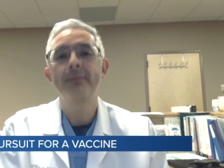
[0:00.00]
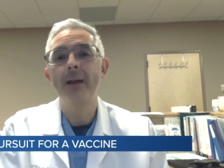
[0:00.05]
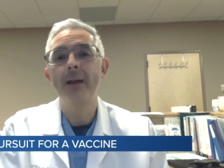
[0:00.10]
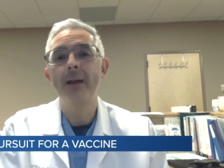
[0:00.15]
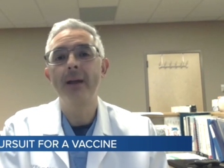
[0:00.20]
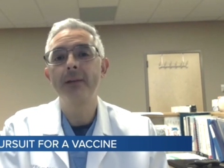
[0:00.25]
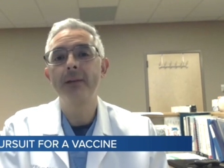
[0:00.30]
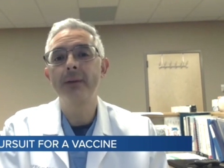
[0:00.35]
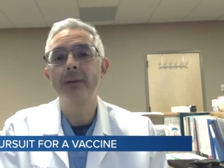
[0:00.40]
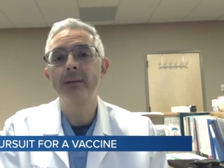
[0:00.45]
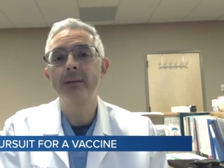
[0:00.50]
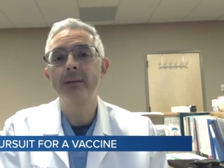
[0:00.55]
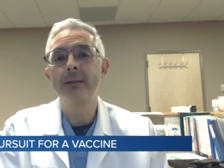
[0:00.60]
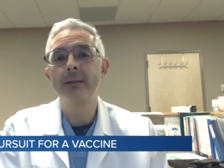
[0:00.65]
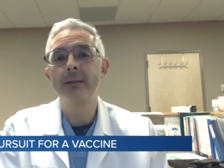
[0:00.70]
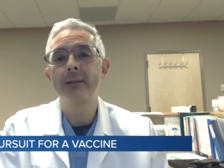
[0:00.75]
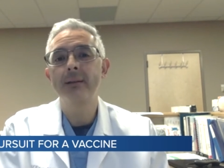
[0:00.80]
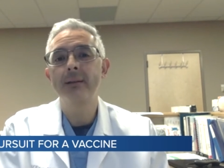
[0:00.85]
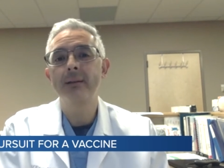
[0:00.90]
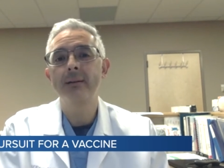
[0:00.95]

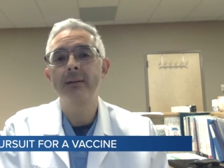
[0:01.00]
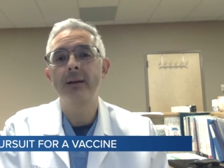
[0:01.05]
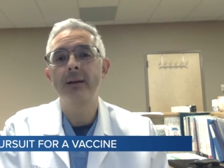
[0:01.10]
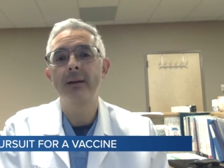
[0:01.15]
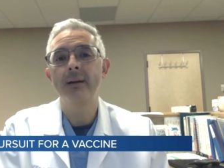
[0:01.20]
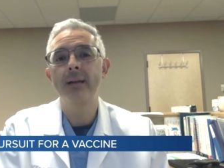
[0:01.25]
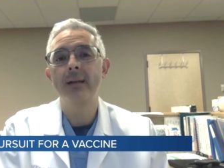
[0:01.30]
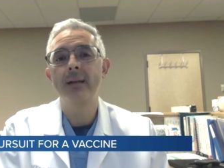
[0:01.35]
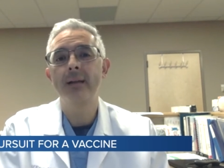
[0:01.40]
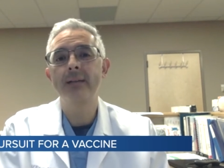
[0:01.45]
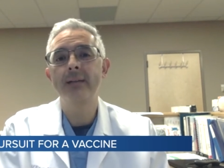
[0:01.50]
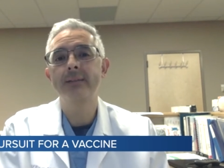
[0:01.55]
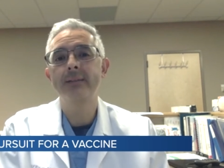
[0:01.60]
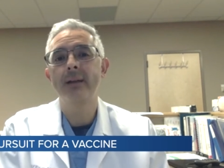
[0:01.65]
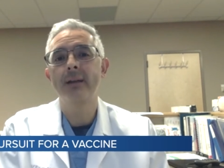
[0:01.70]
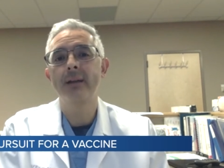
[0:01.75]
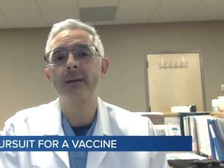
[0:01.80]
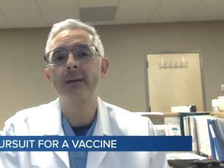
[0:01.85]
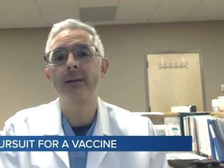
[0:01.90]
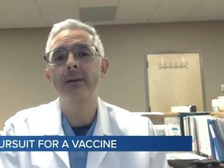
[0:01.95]
evaluated uh,
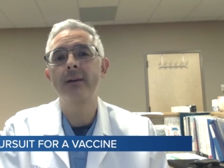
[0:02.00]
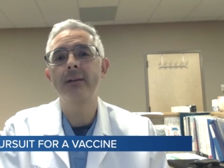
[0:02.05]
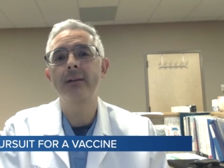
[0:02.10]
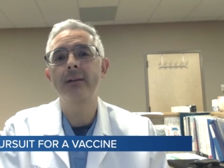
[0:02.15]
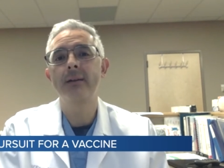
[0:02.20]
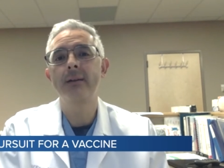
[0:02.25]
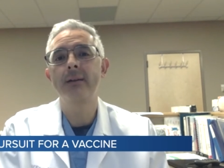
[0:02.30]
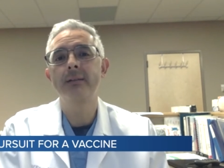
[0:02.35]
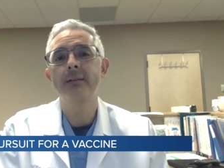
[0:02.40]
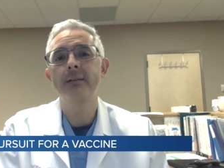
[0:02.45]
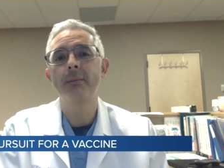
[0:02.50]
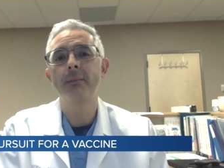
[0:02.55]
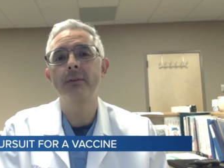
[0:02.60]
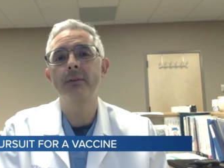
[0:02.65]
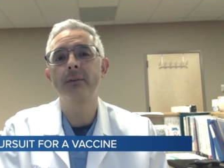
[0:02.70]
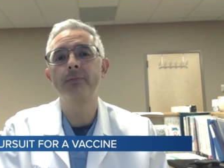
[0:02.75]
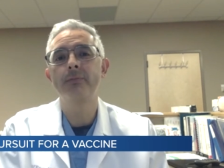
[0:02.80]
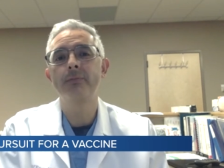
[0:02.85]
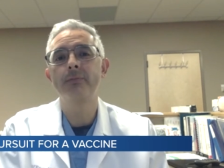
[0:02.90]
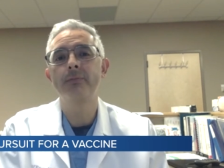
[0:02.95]
last I heard, there's
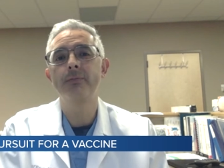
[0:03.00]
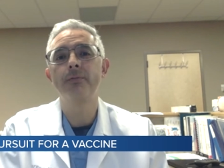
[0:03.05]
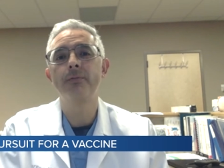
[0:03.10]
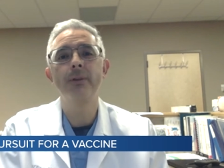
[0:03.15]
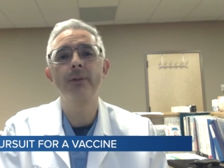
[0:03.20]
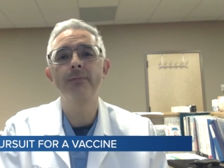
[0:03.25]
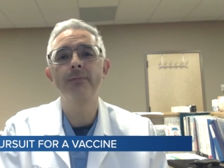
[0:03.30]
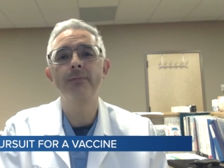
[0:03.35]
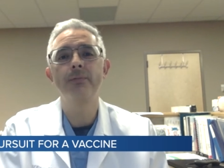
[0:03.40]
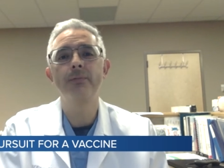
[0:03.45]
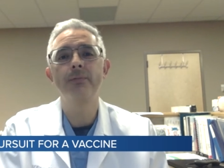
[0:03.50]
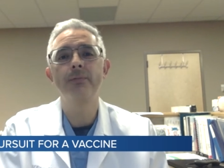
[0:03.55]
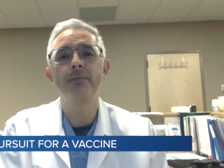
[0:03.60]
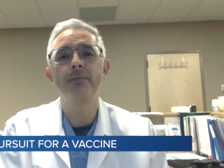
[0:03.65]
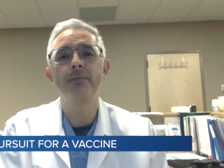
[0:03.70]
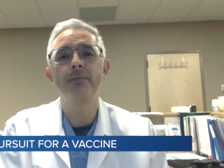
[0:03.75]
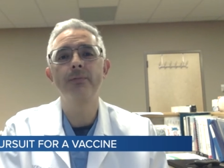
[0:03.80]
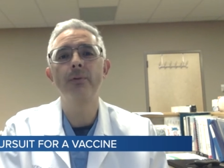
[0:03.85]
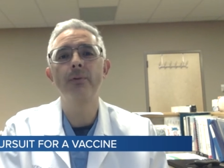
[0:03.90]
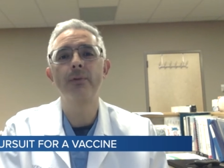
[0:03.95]
about
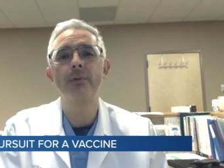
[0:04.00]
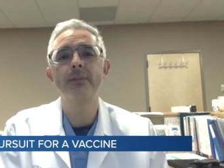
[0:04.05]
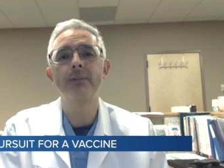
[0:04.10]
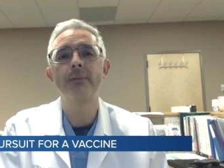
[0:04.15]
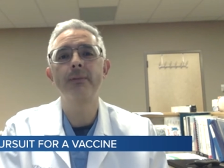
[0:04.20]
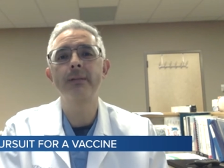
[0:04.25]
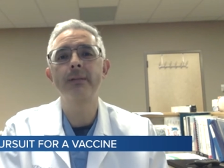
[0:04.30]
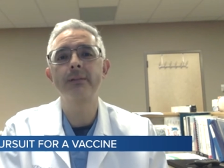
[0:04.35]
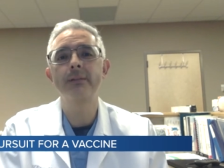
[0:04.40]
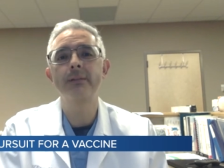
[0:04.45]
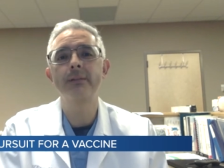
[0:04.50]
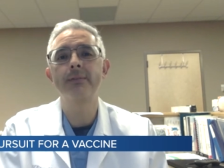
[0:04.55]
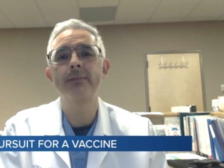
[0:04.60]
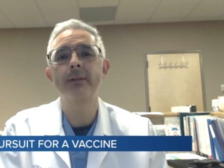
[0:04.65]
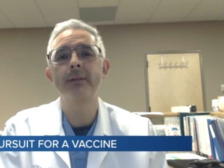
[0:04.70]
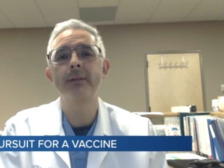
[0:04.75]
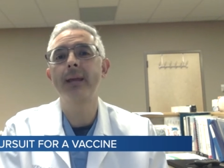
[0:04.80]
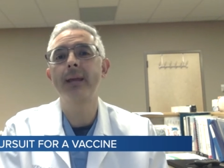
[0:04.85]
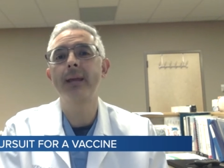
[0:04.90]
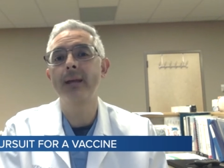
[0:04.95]
44 or something
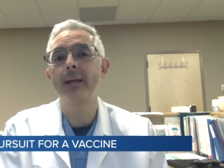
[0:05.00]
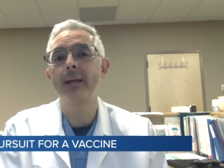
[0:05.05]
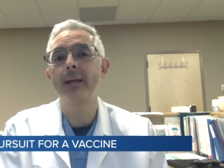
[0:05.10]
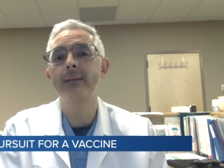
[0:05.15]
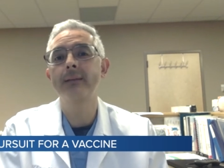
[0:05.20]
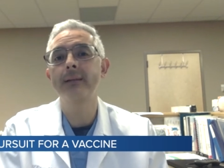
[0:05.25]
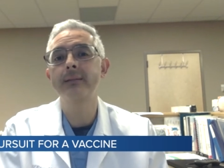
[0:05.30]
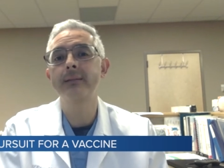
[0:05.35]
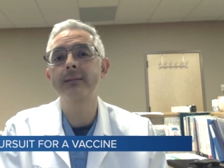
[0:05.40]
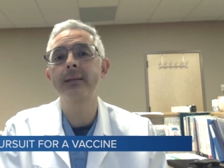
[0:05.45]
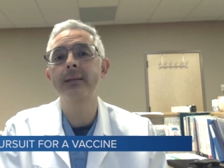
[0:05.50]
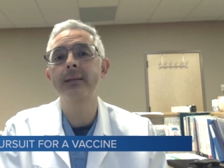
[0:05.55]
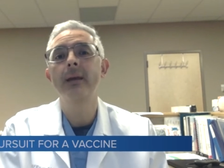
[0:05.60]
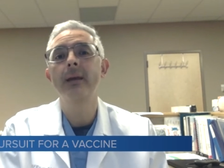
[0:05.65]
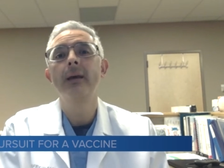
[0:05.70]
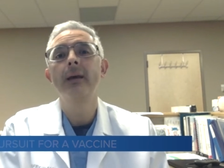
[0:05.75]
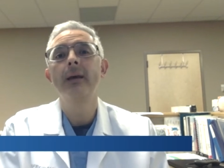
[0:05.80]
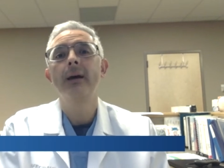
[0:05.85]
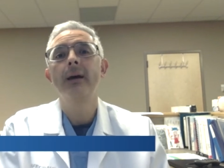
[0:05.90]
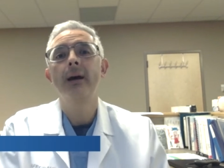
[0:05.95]
different
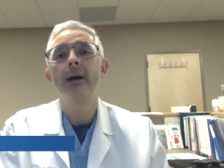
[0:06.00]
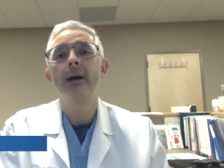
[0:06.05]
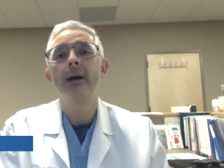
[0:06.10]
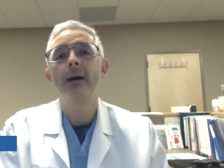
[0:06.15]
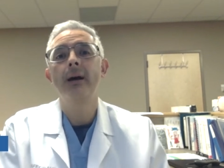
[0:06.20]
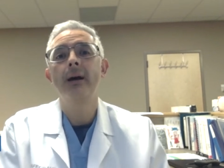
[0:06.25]
candidates.